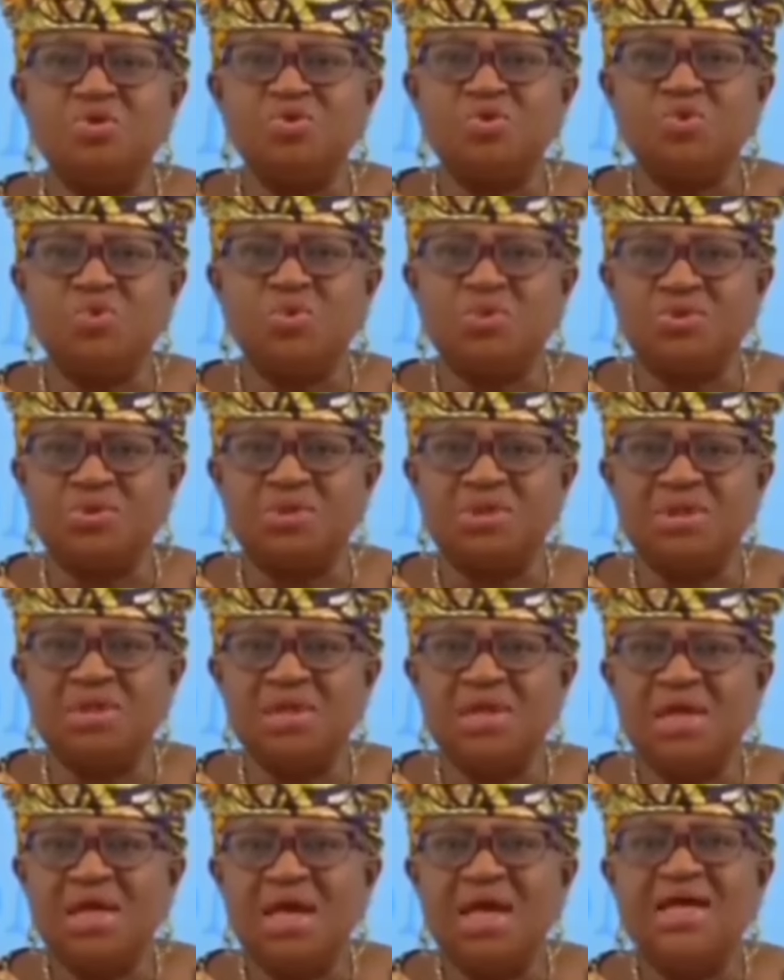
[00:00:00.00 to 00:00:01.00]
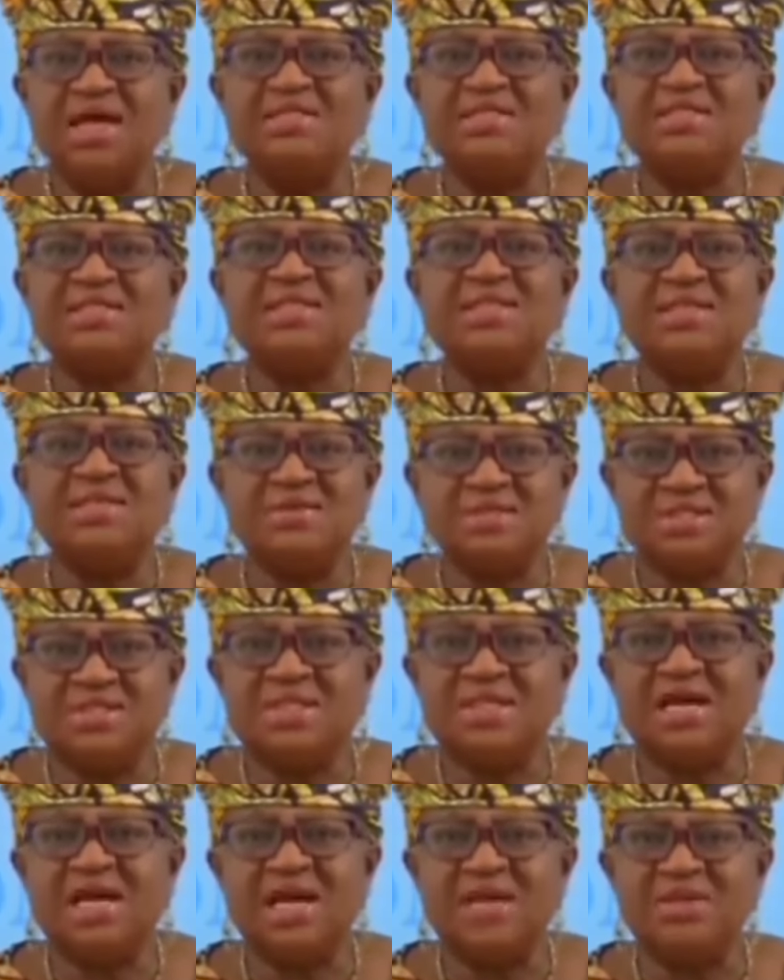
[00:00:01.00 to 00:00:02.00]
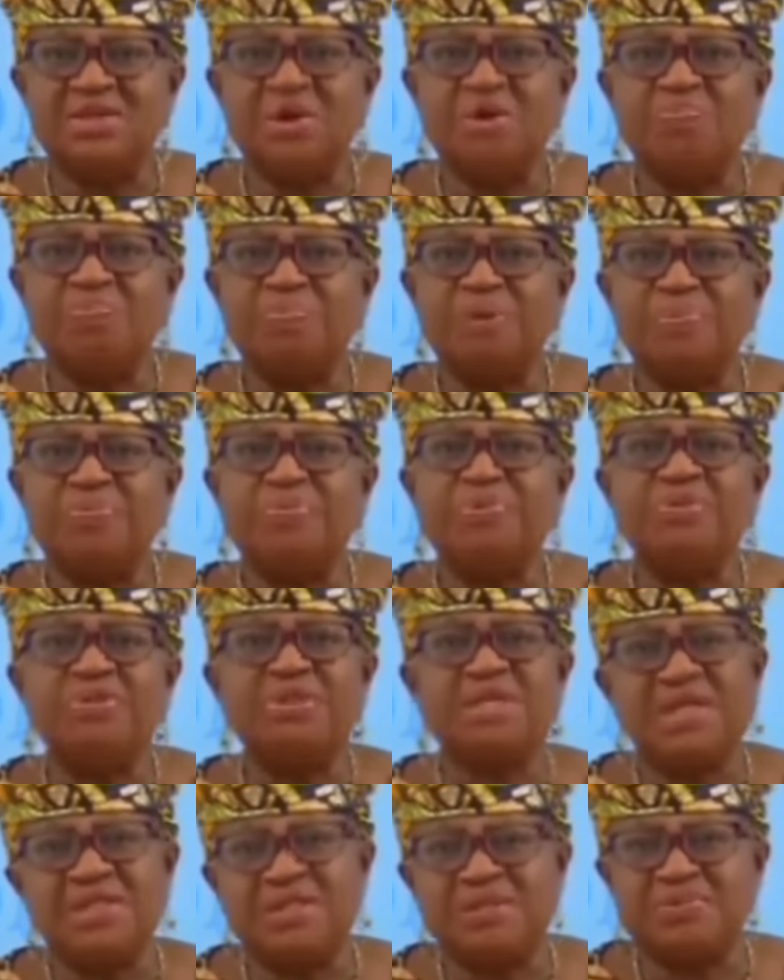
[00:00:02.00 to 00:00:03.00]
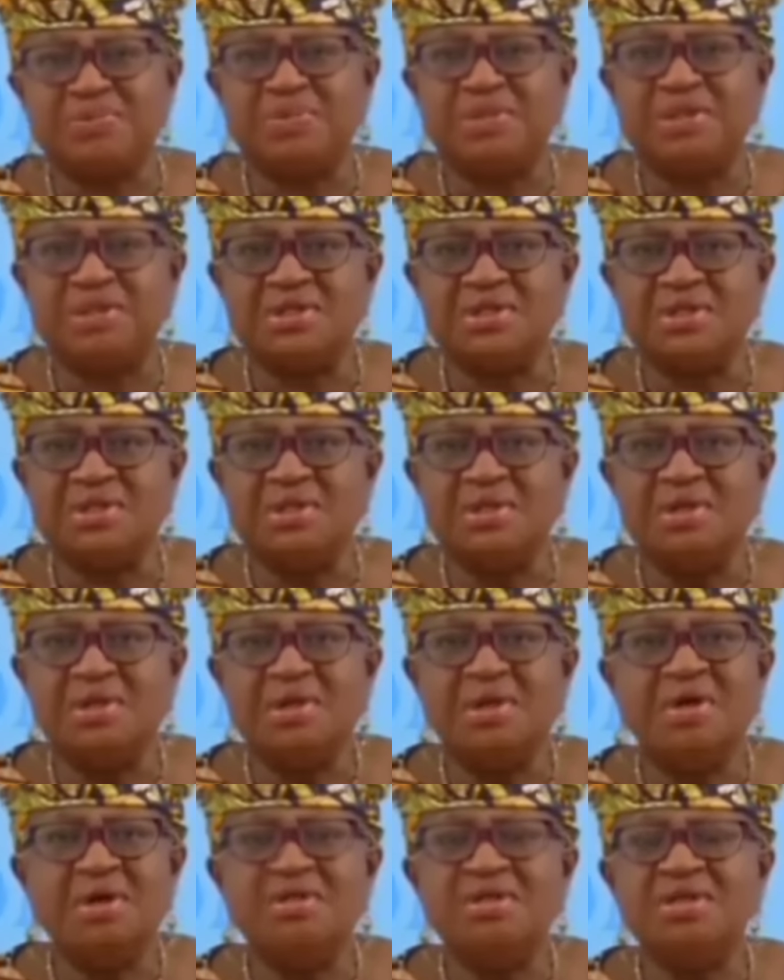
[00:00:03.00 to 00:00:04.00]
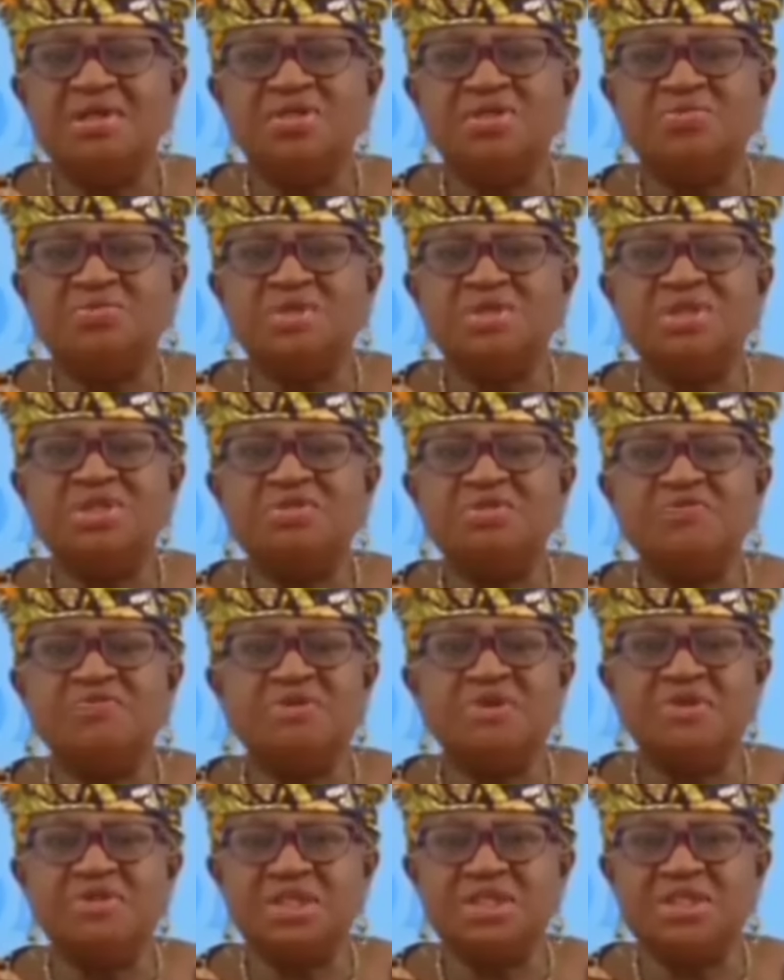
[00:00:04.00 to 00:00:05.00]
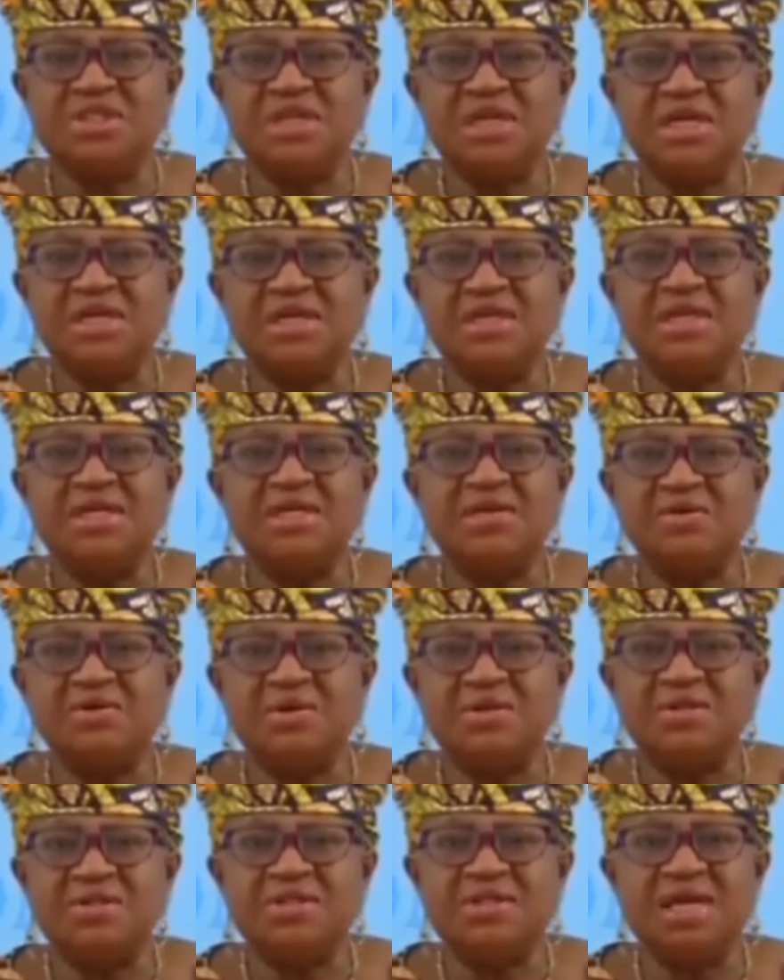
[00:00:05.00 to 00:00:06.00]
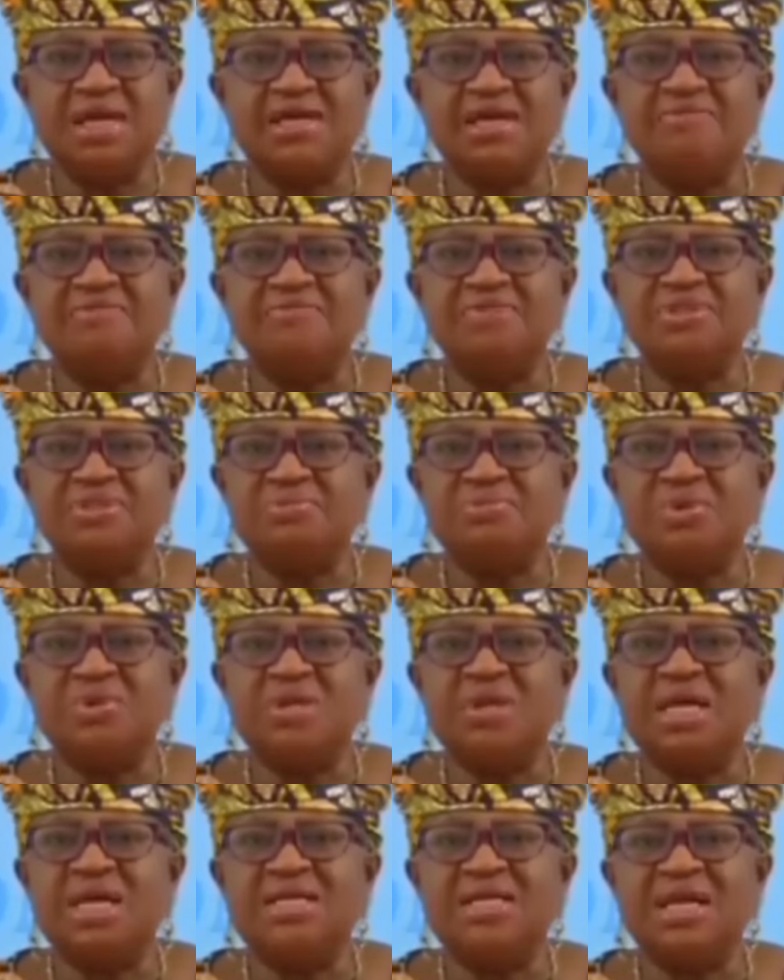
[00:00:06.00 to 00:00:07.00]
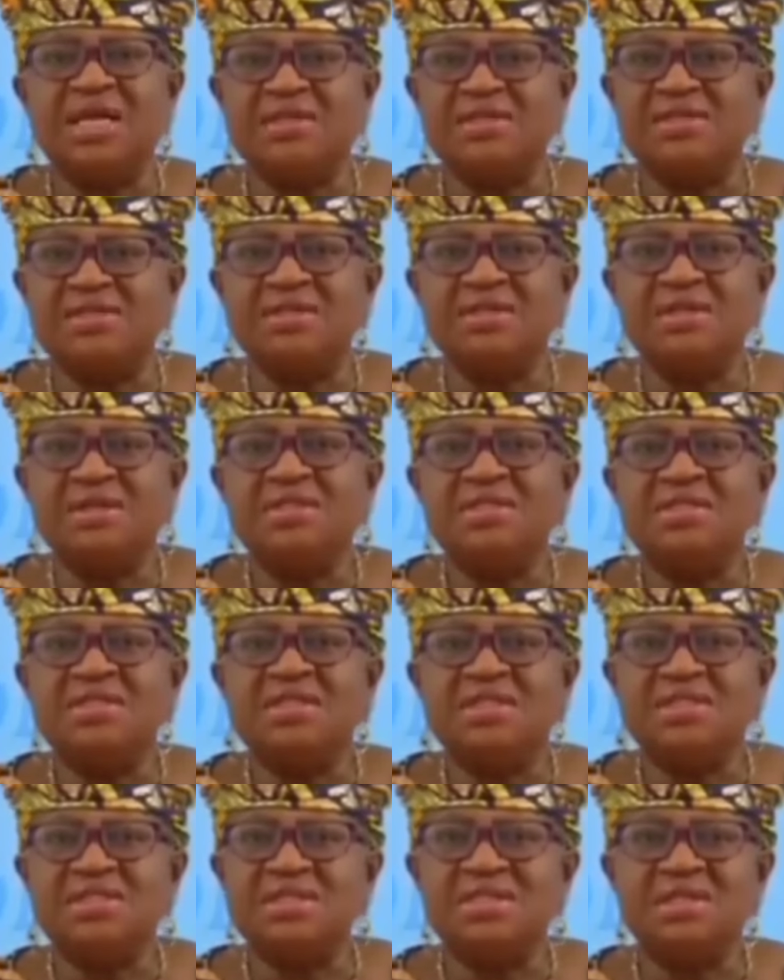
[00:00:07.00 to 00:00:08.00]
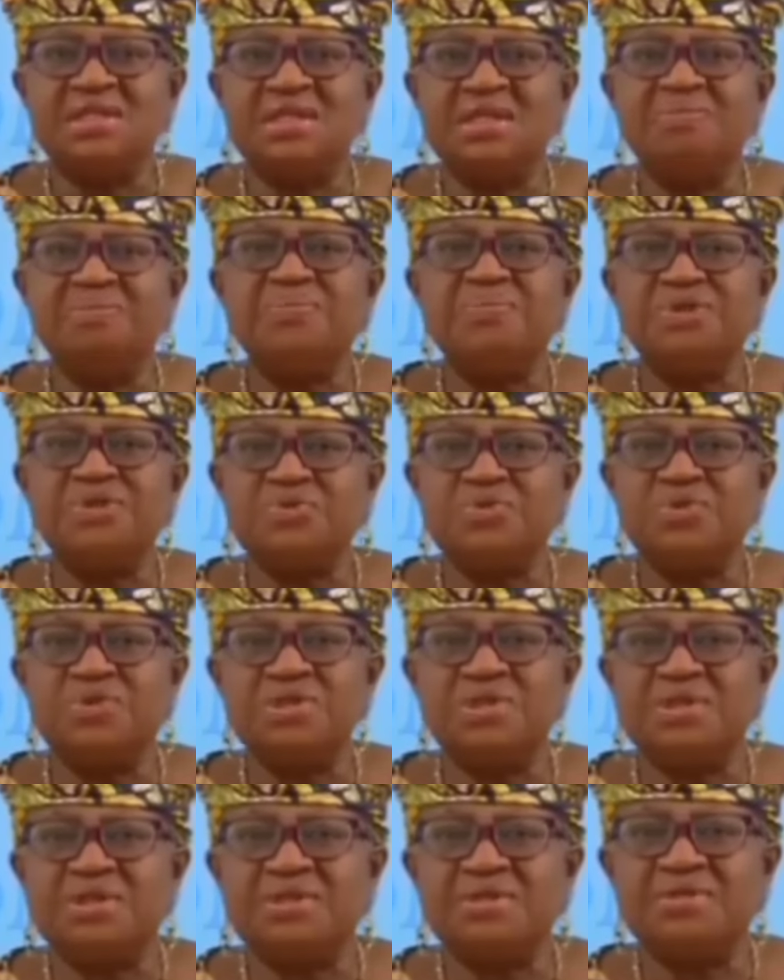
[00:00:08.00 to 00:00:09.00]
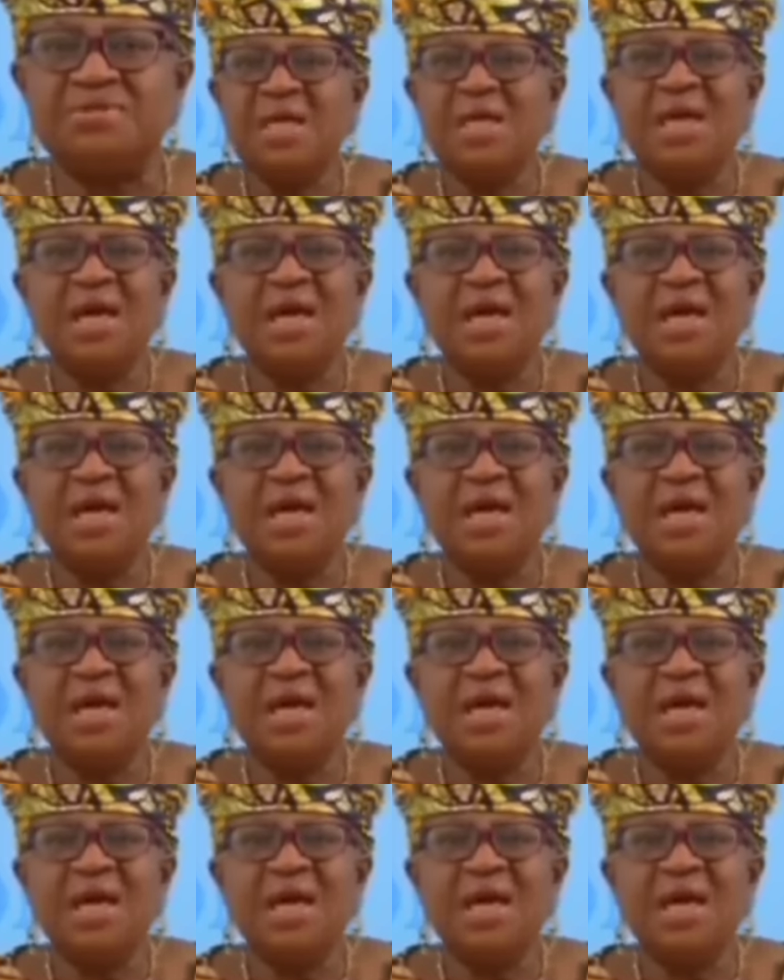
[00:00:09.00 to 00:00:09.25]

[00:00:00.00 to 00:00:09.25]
close quote, and still see our young people desperate on the streets of Onitsha, Lagos and every small and large city in between?